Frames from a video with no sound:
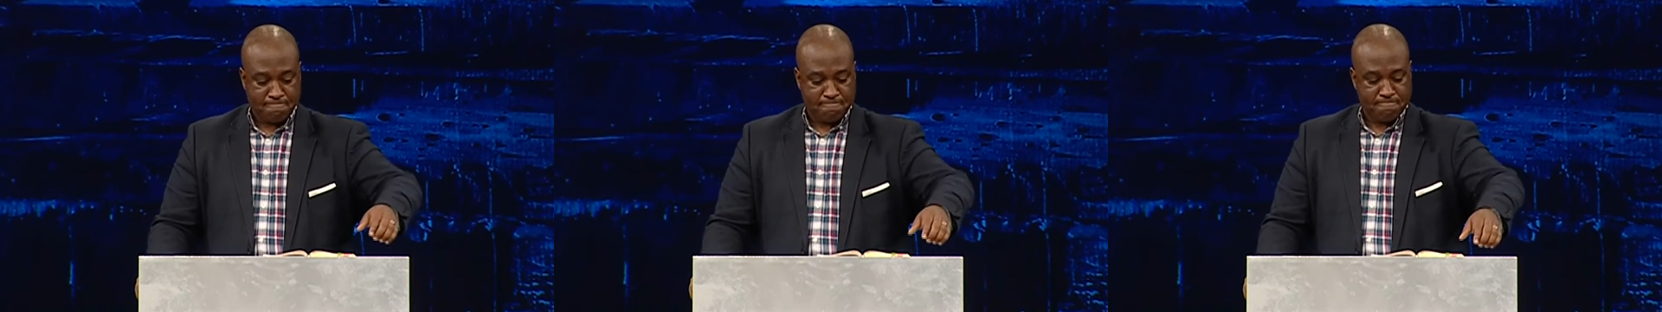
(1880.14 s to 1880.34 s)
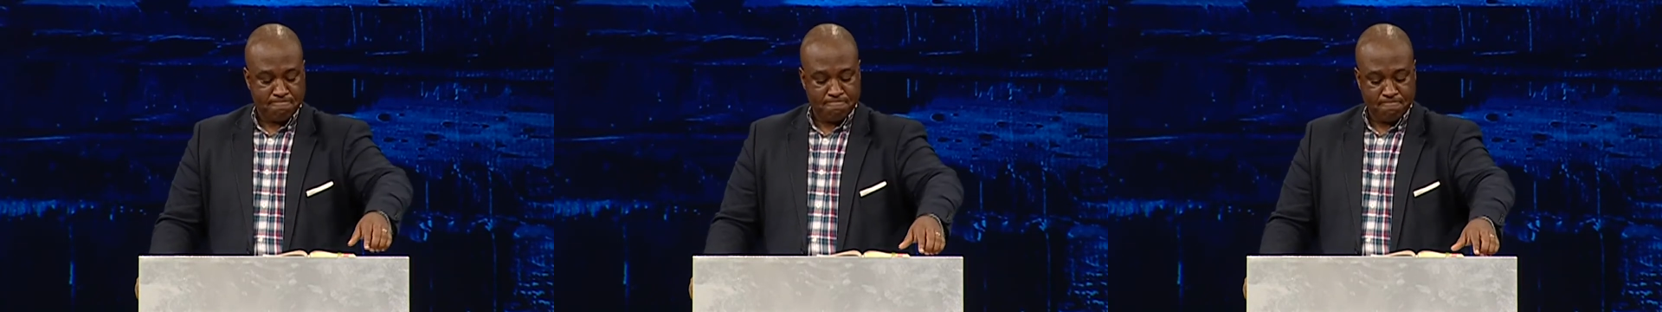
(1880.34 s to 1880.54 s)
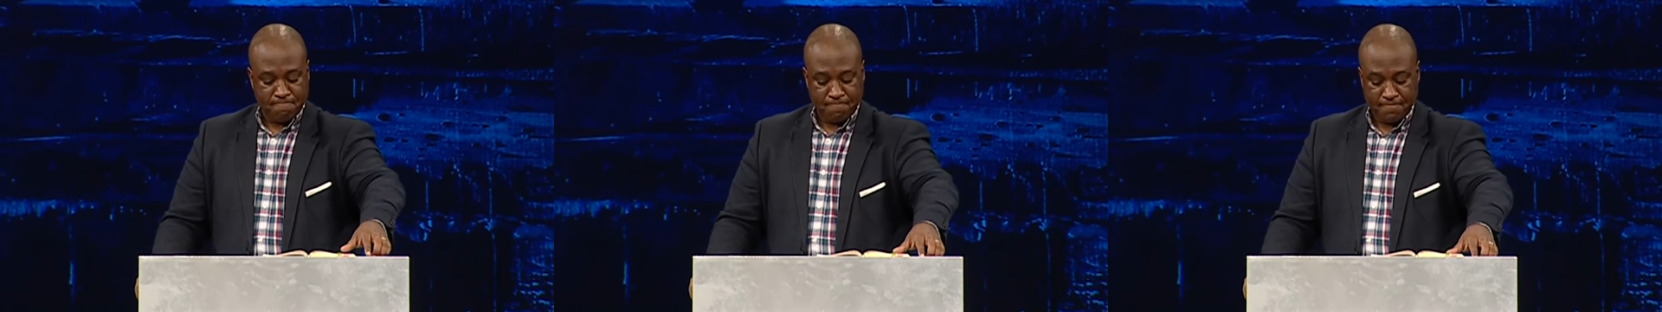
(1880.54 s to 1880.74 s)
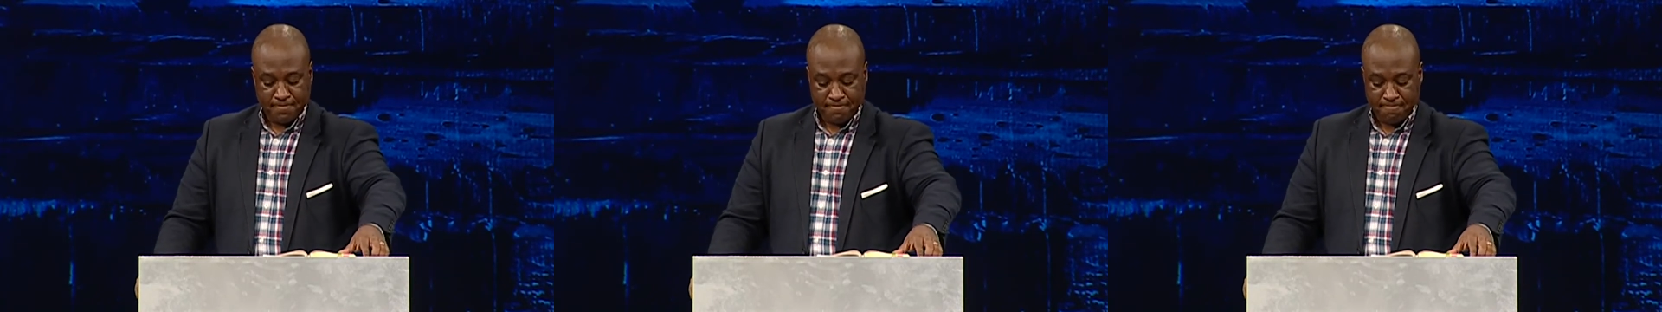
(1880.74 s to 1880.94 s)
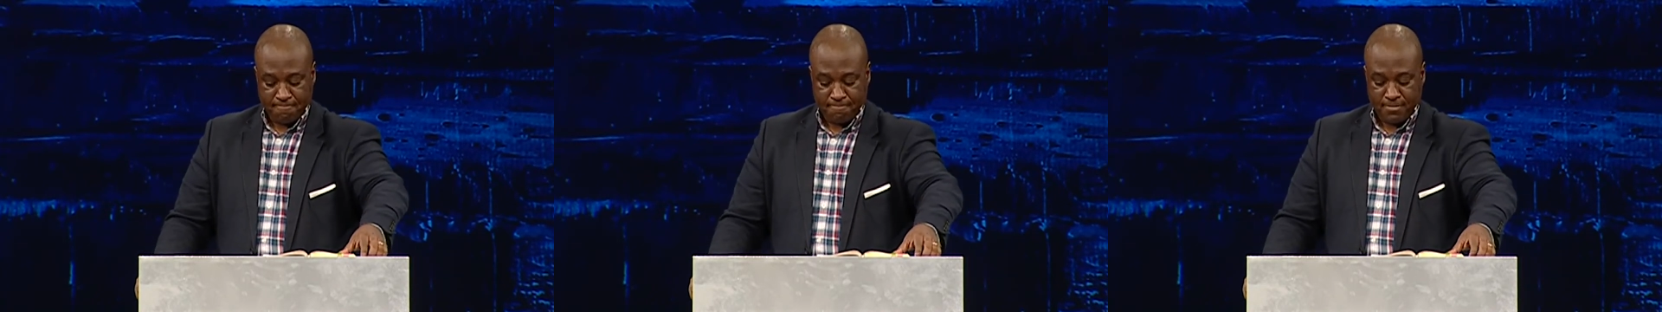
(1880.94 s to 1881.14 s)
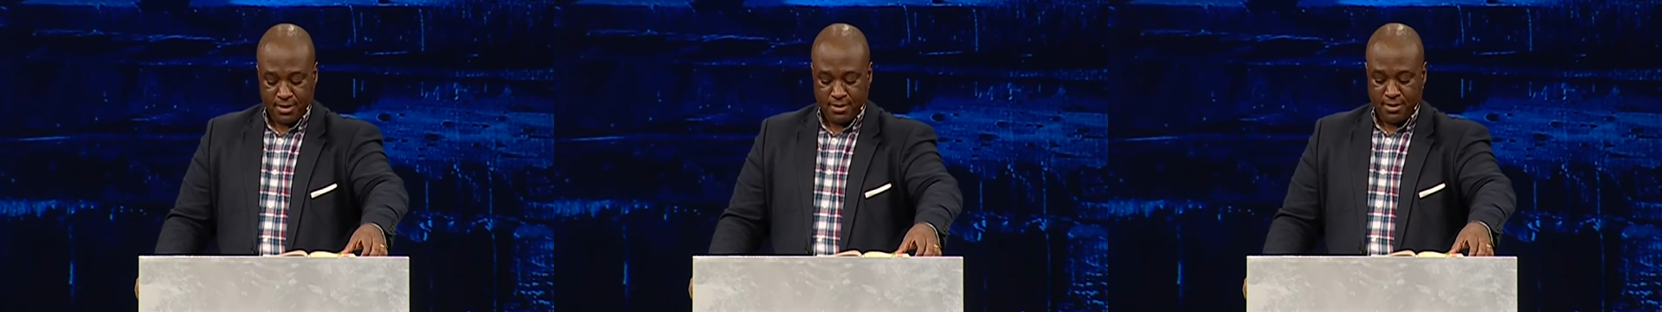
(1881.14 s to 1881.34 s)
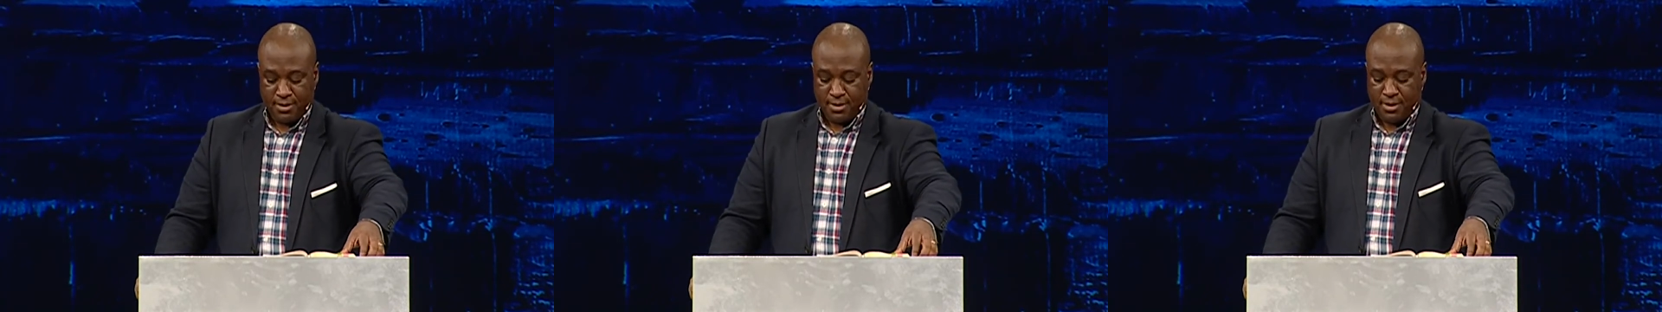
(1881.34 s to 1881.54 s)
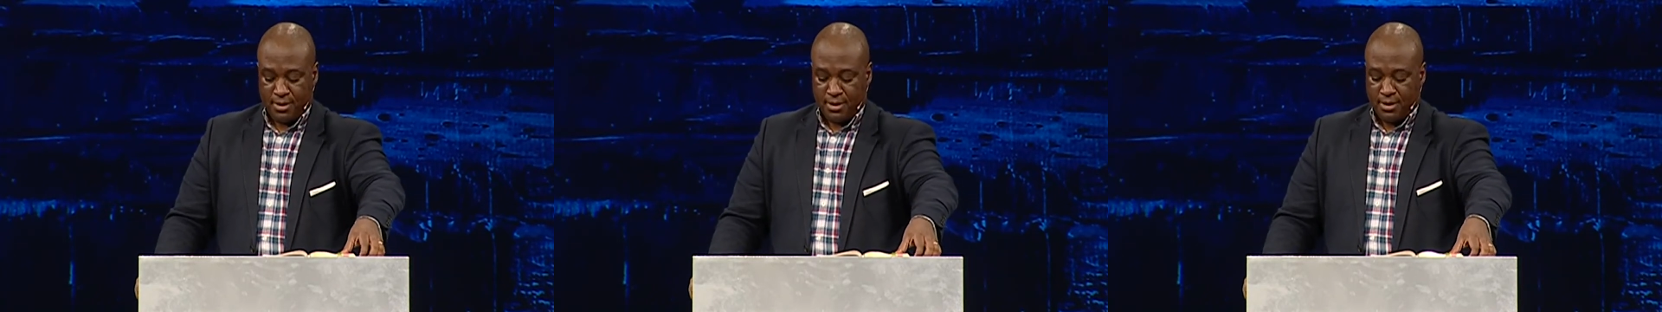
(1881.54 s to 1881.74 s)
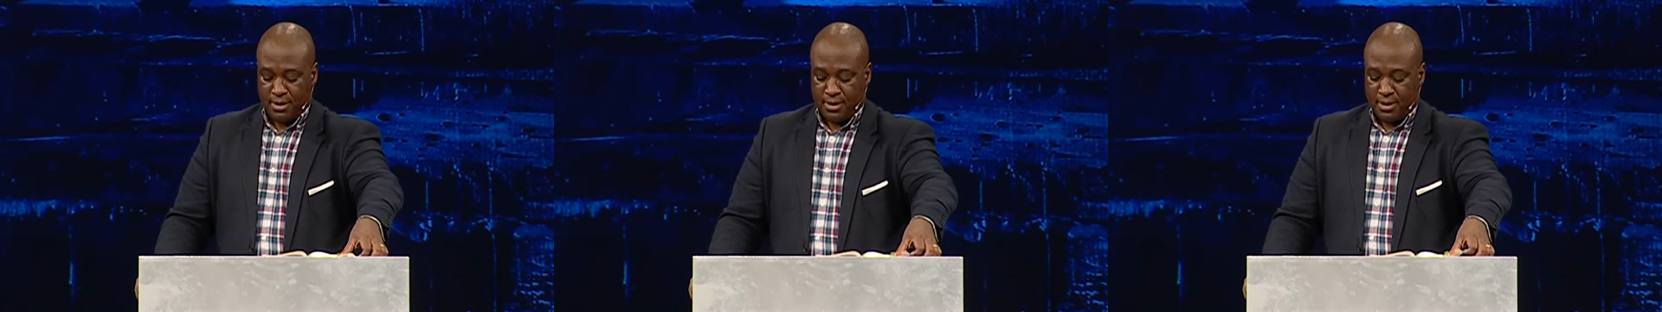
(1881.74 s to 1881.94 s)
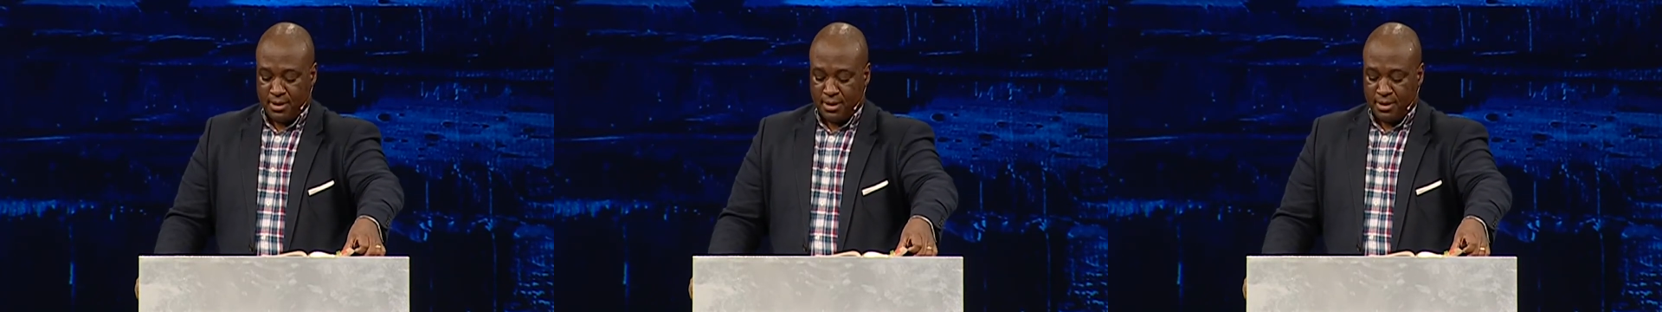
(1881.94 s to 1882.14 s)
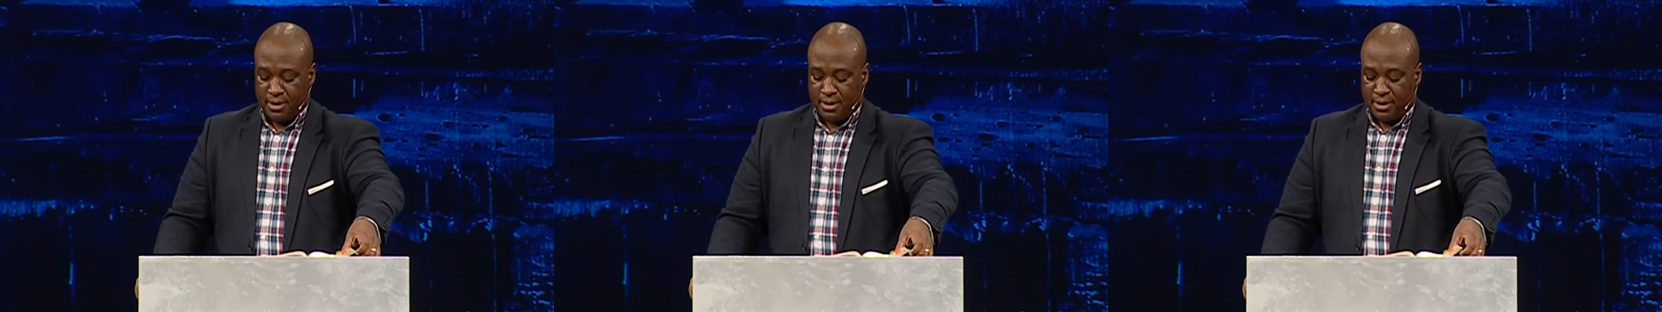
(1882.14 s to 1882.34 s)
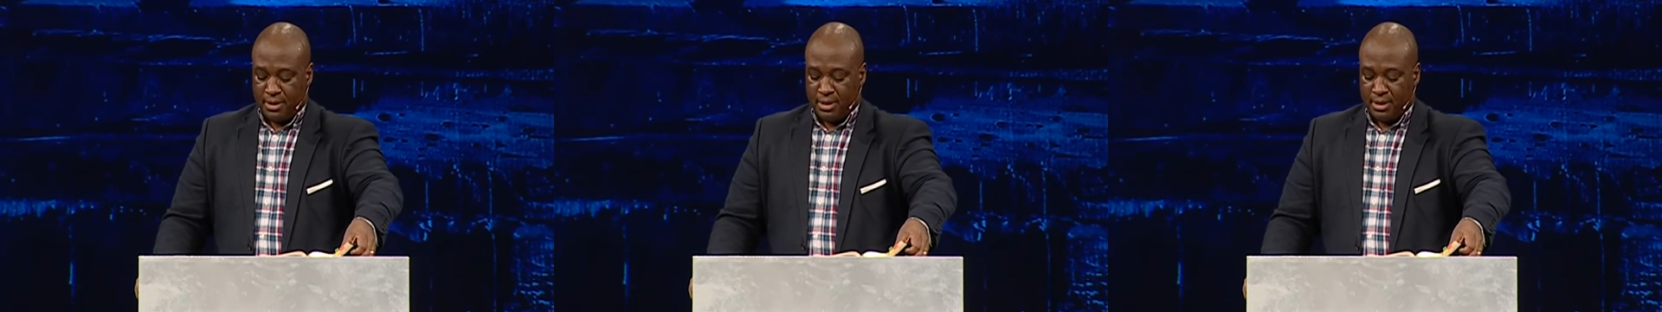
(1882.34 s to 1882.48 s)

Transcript: [no speech]